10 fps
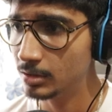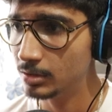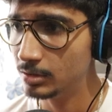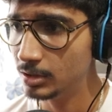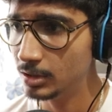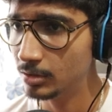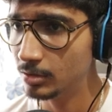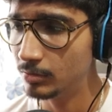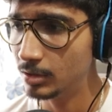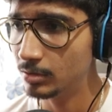0,
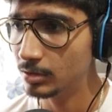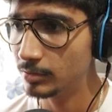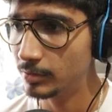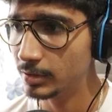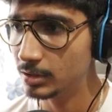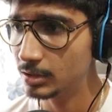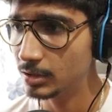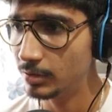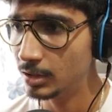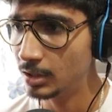1 2 3 4 5 6
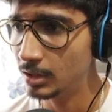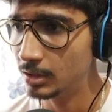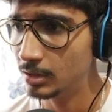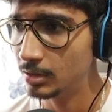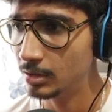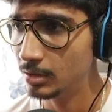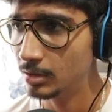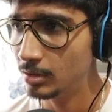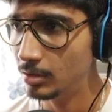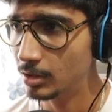7 8 9.
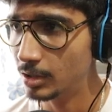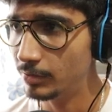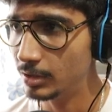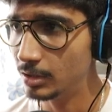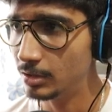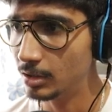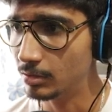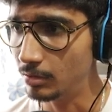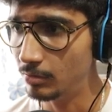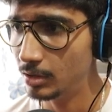Okay, we need real quick
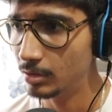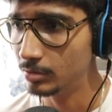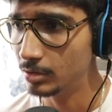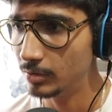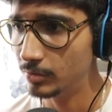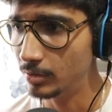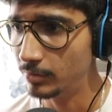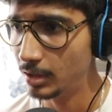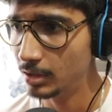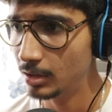1 2 3 4
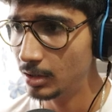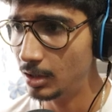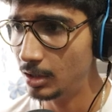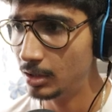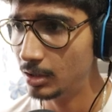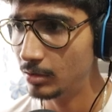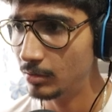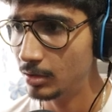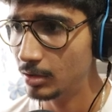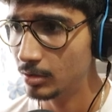5 100
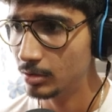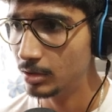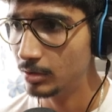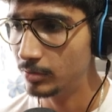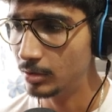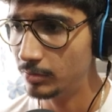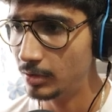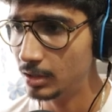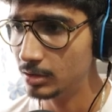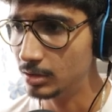3 4
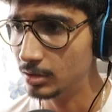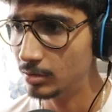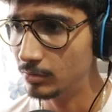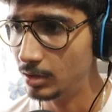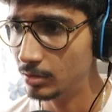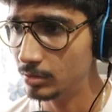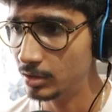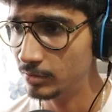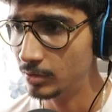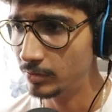5 0 1 2 3
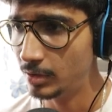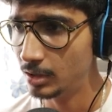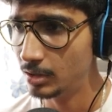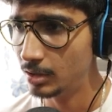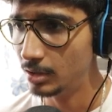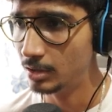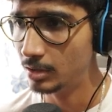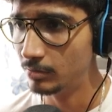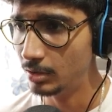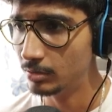4 5 100
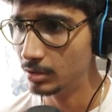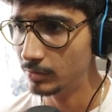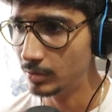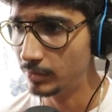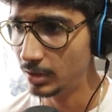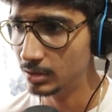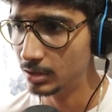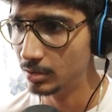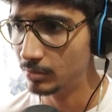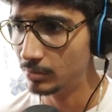1 2 3 4 5
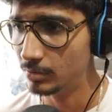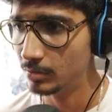0.